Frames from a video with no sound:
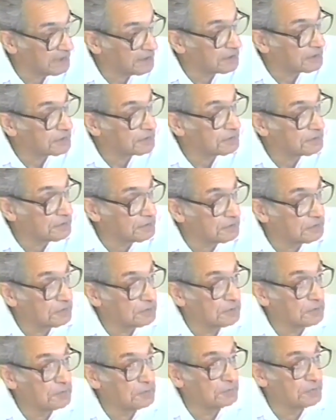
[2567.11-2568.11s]
later
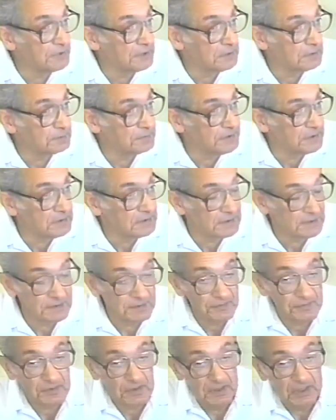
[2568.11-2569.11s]
to build
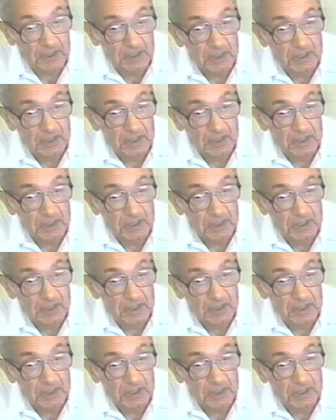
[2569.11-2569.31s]
buildings.